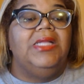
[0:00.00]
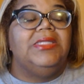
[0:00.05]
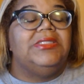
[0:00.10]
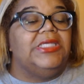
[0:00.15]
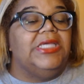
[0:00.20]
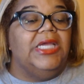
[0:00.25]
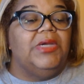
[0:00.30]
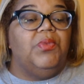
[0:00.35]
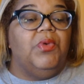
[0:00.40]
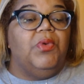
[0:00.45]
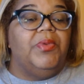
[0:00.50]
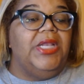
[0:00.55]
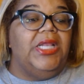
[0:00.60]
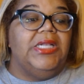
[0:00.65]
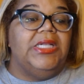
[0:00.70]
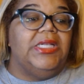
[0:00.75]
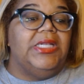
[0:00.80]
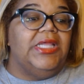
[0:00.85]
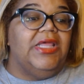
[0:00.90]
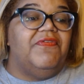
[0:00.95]
to get what we
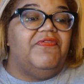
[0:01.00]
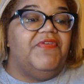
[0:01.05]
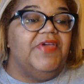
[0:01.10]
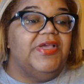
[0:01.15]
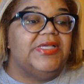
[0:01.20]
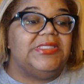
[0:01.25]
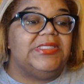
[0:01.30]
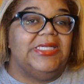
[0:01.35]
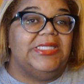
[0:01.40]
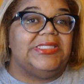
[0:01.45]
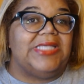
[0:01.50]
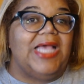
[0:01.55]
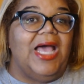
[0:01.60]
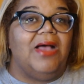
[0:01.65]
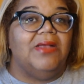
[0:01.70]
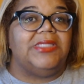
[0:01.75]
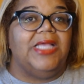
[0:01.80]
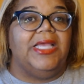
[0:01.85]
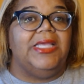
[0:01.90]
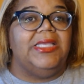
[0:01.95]
needed to get fixed in this
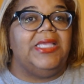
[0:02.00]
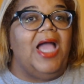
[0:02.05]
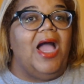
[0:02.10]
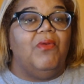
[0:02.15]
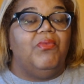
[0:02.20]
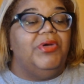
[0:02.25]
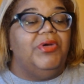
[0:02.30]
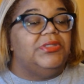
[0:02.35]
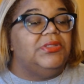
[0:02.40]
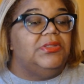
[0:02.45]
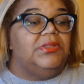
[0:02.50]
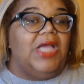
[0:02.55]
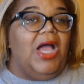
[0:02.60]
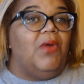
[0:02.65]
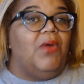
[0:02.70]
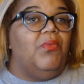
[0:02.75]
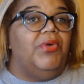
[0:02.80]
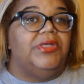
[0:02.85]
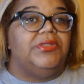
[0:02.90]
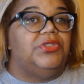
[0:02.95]
house, and y'all wouldn't
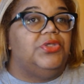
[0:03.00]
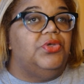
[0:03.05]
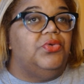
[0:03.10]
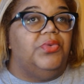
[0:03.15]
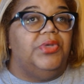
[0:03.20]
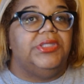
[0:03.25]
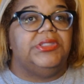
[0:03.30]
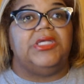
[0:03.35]
y'all wouldn't do it.